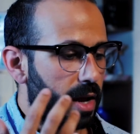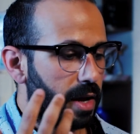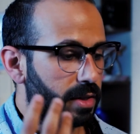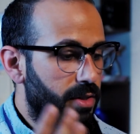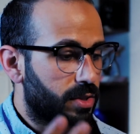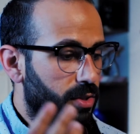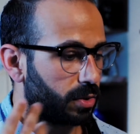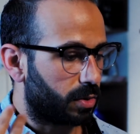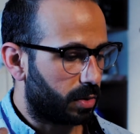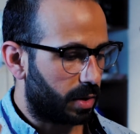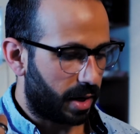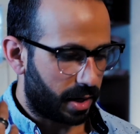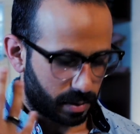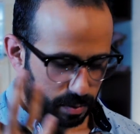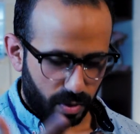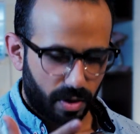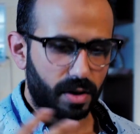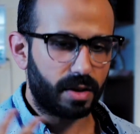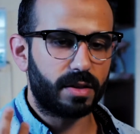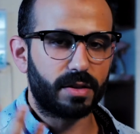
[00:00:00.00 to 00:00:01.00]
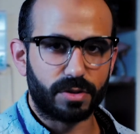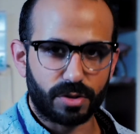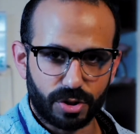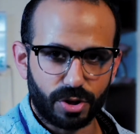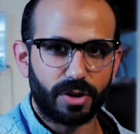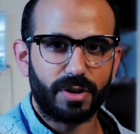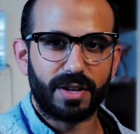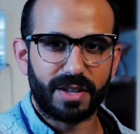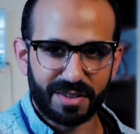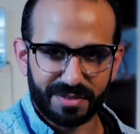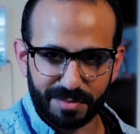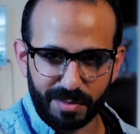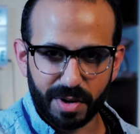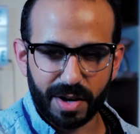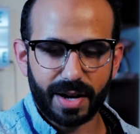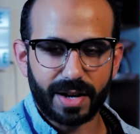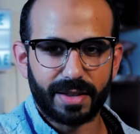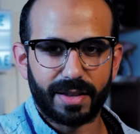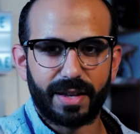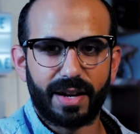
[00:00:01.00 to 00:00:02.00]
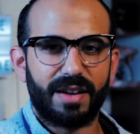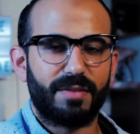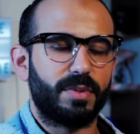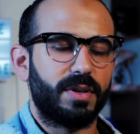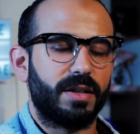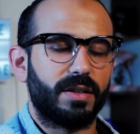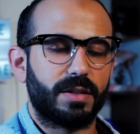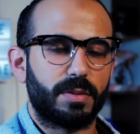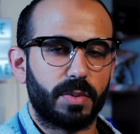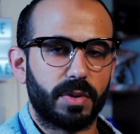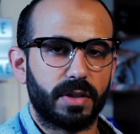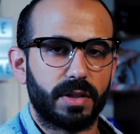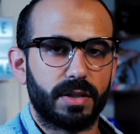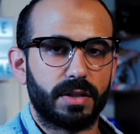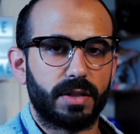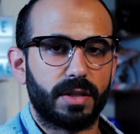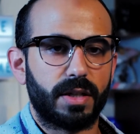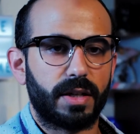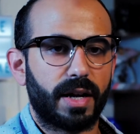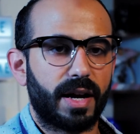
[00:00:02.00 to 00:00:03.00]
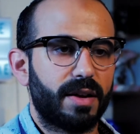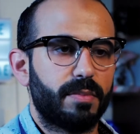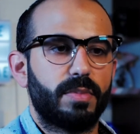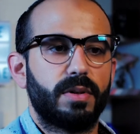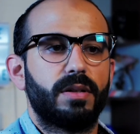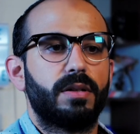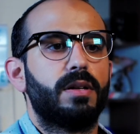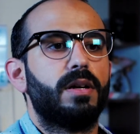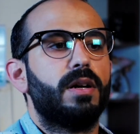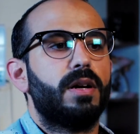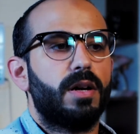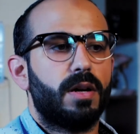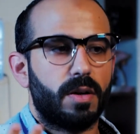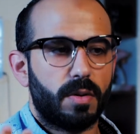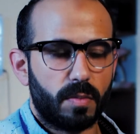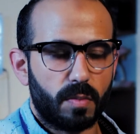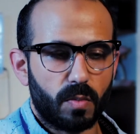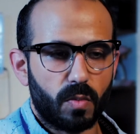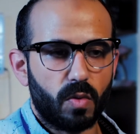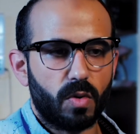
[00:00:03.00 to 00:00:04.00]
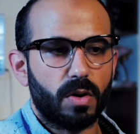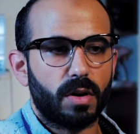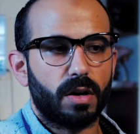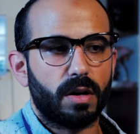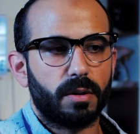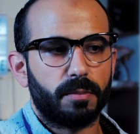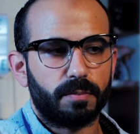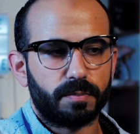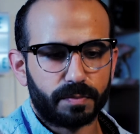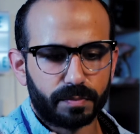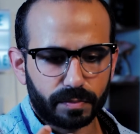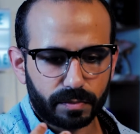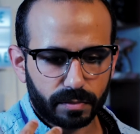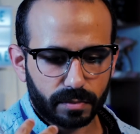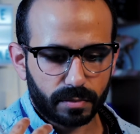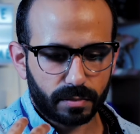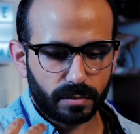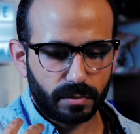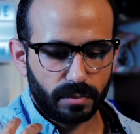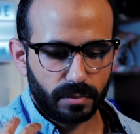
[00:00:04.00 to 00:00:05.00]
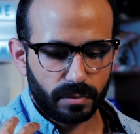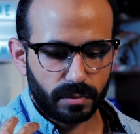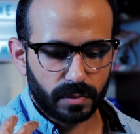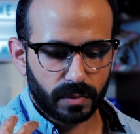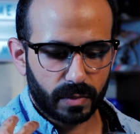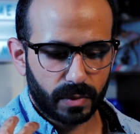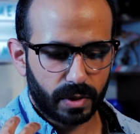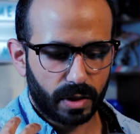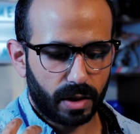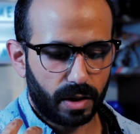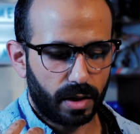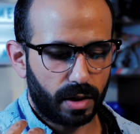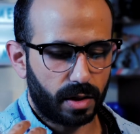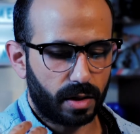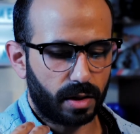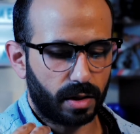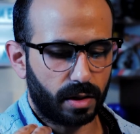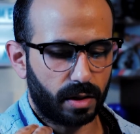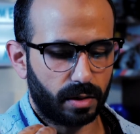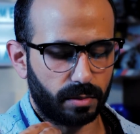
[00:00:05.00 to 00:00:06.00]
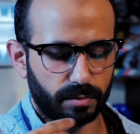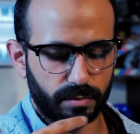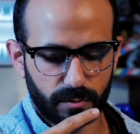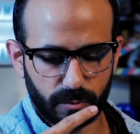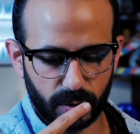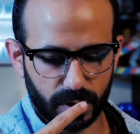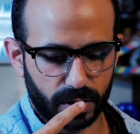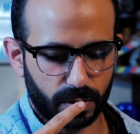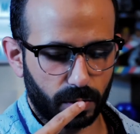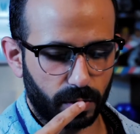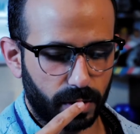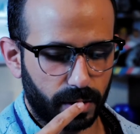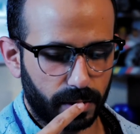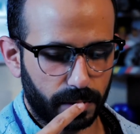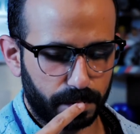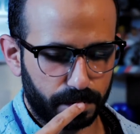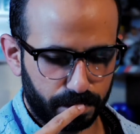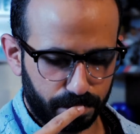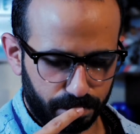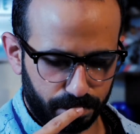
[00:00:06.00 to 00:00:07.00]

And so as part of this journey of mine that I've been experiencing, I've been more, what's the word?